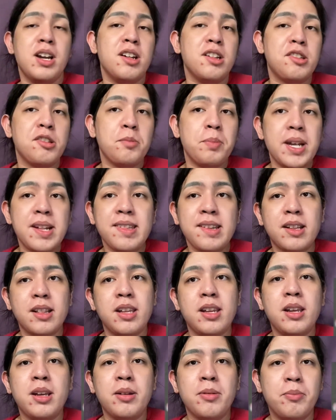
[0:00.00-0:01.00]
So
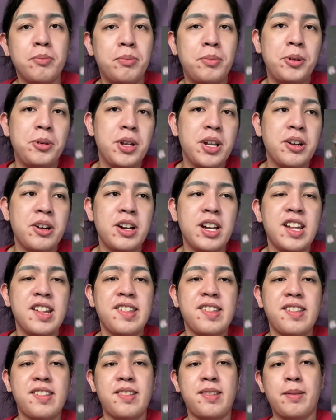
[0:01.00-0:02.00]
basically, buyo is
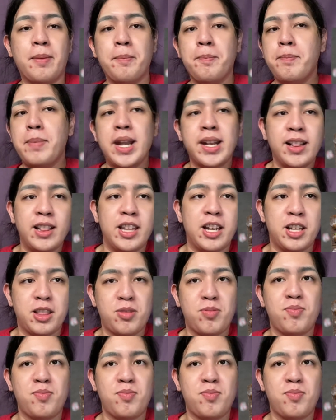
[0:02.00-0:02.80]
betel nut.